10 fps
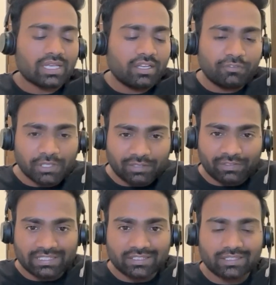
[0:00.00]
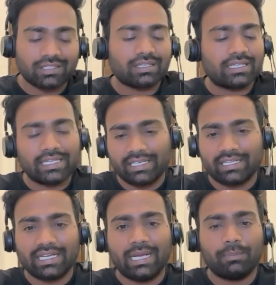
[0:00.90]
if you are a fresher career
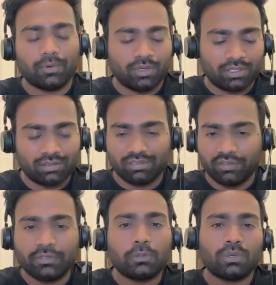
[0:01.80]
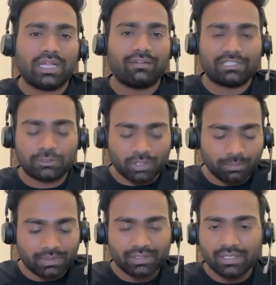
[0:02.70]
gap or if you don't have a
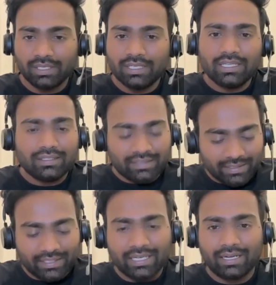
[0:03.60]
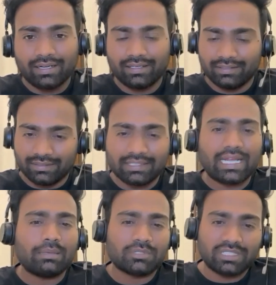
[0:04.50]
job then yeah the
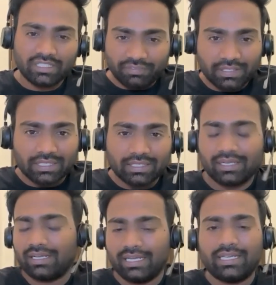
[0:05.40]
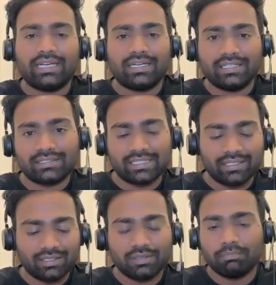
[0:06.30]
times are difficult i can
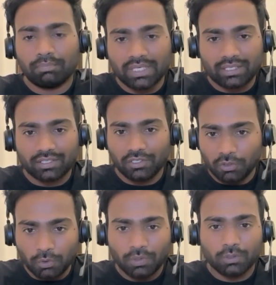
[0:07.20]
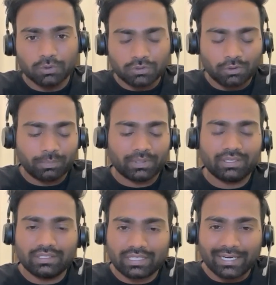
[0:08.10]
understand but don't lose hope
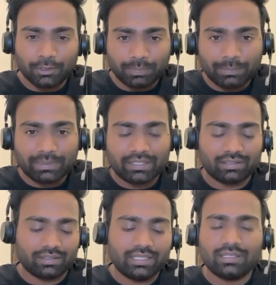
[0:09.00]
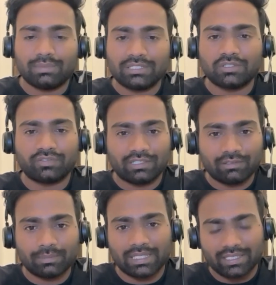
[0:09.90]
try to prepare in the months of
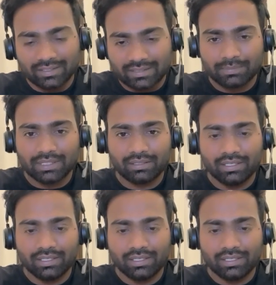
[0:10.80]
November and December.